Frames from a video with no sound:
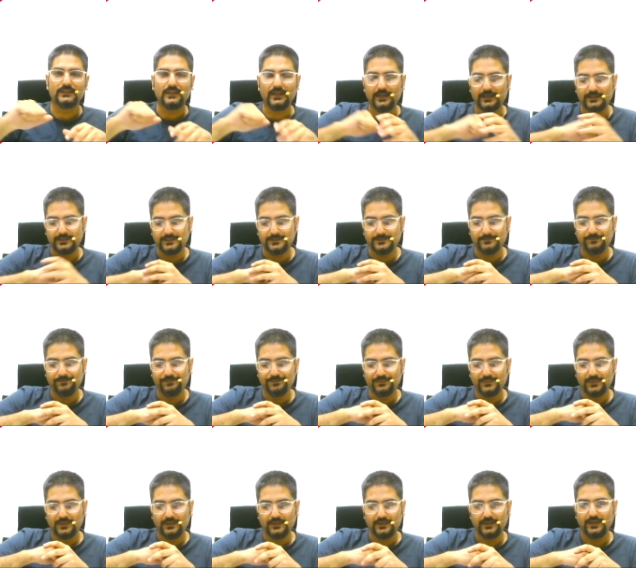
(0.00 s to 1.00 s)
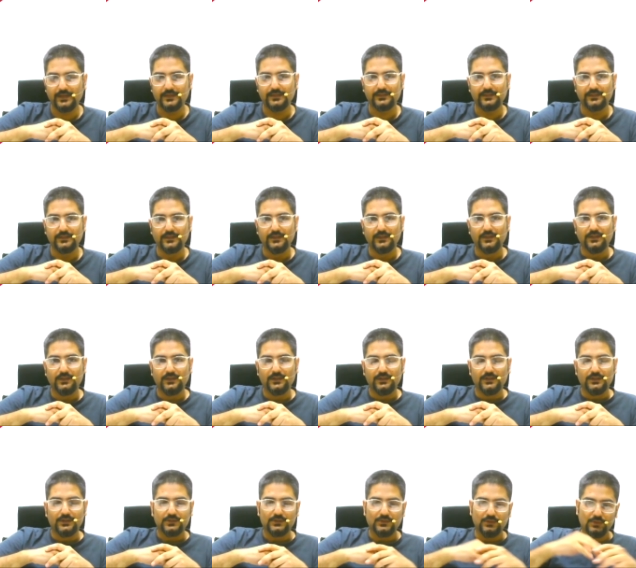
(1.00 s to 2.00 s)
Act, right.
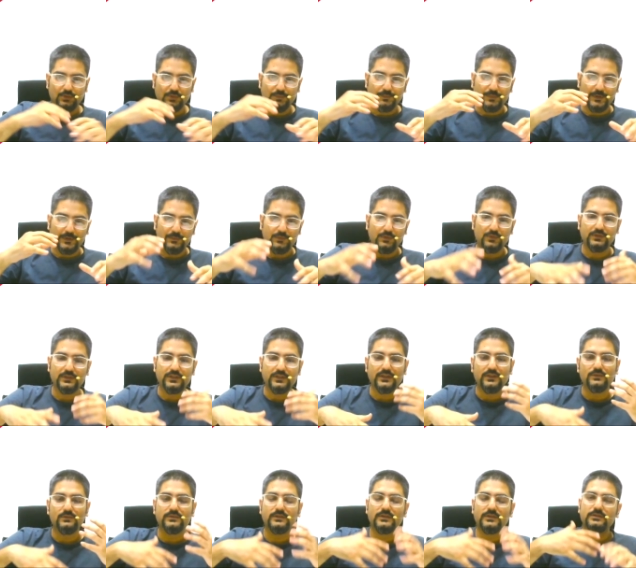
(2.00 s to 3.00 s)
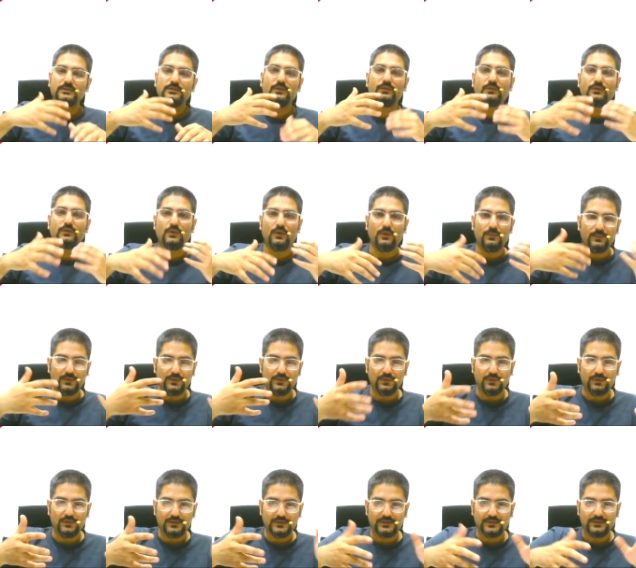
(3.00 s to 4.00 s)
So to promote the usage of
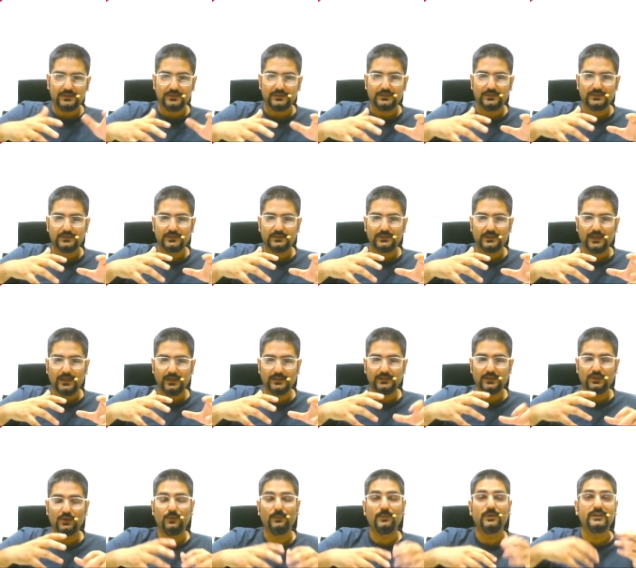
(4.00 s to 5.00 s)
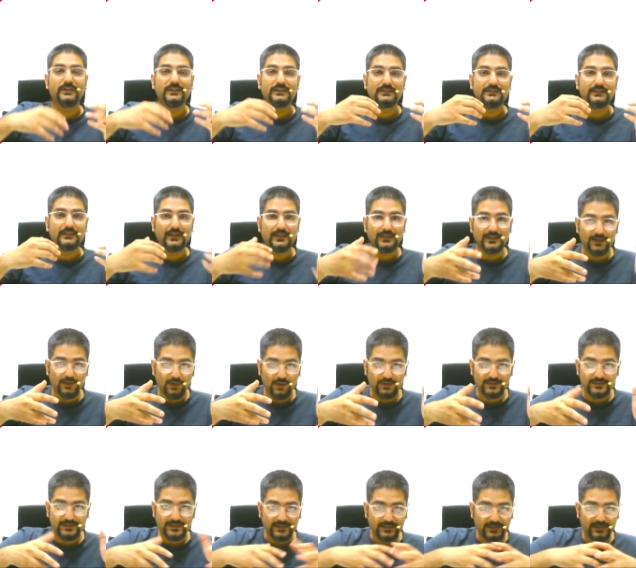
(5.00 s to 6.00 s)
robots and the robotics
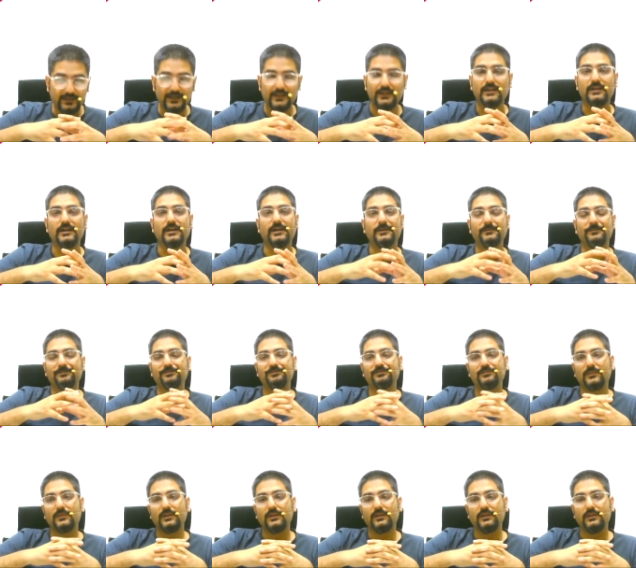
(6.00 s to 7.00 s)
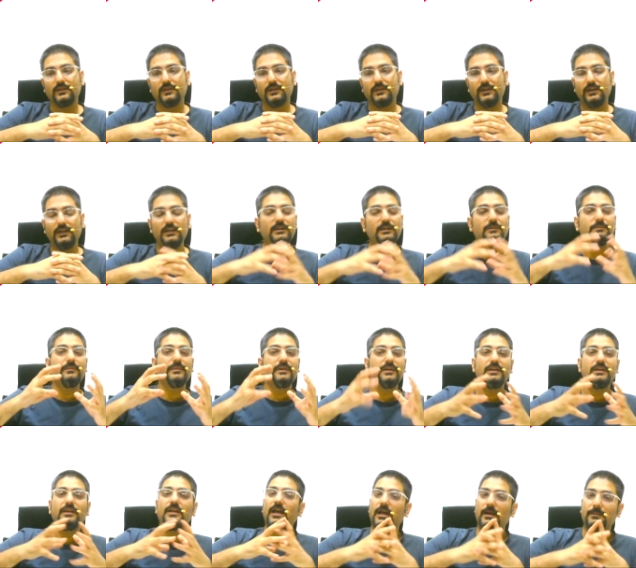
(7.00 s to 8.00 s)
technology in India, it
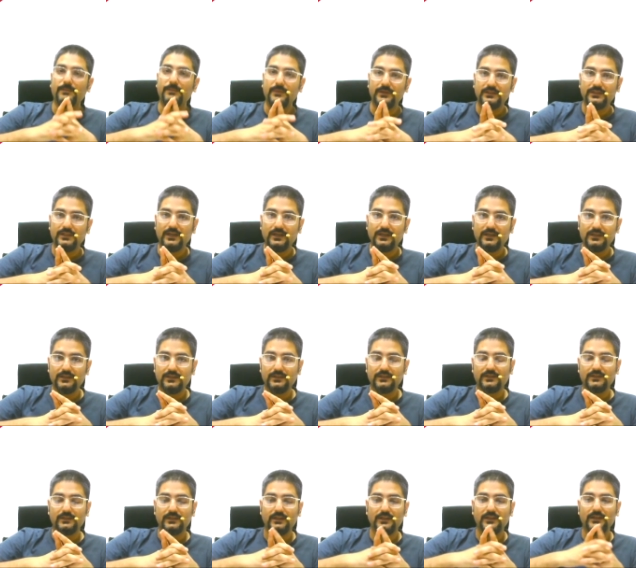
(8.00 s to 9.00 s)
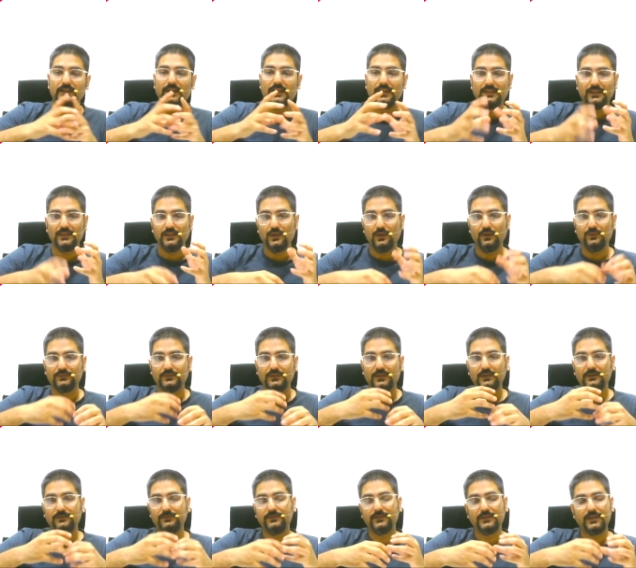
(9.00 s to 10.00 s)
may happen that in any of
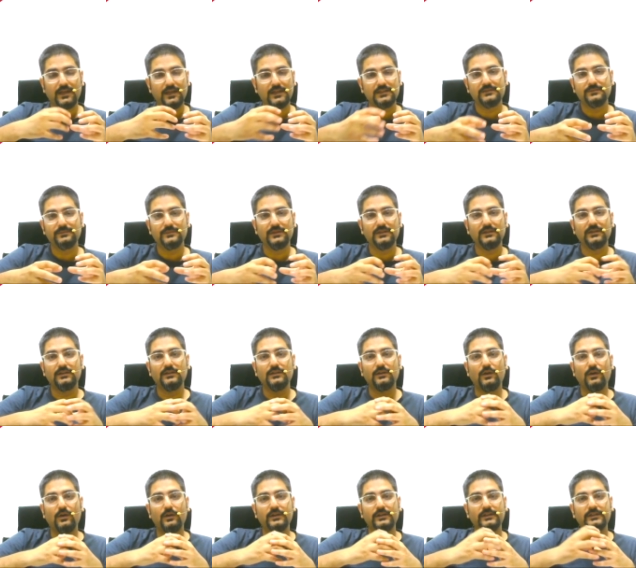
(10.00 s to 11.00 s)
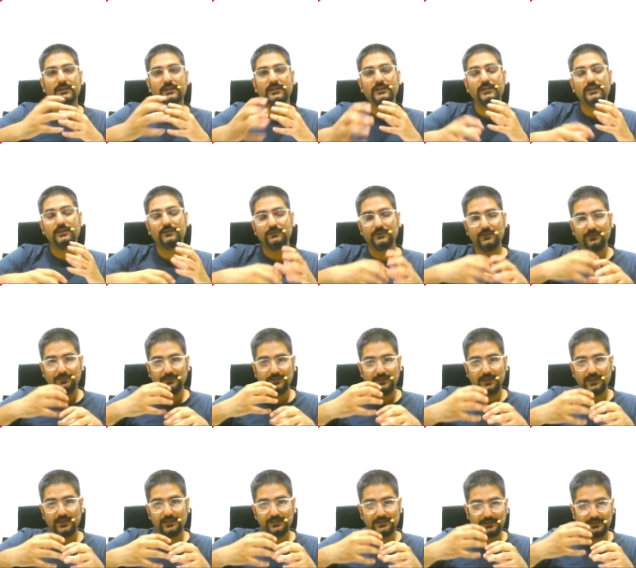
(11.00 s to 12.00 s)
the finance bill or in any of the
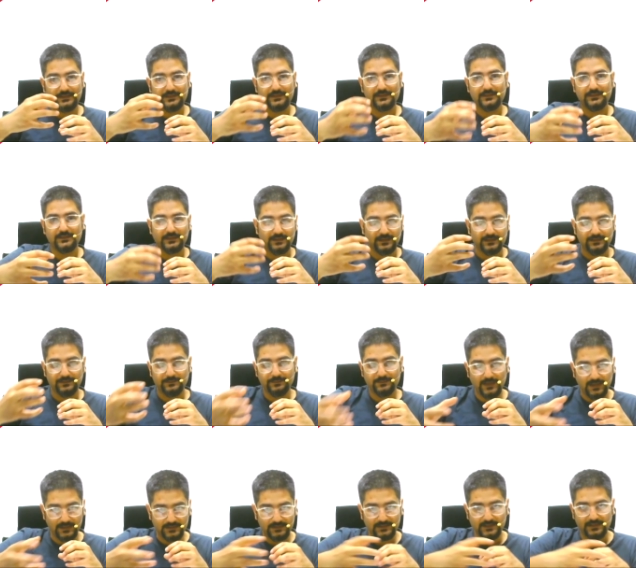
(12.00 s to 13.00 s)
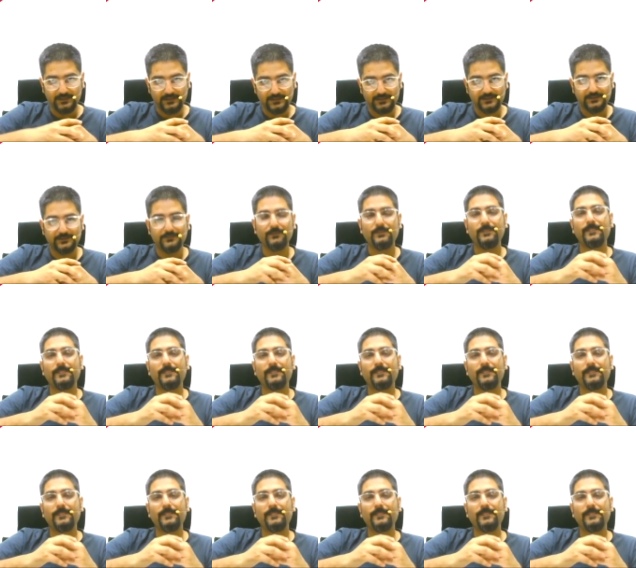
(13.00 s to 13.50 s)
finance budgets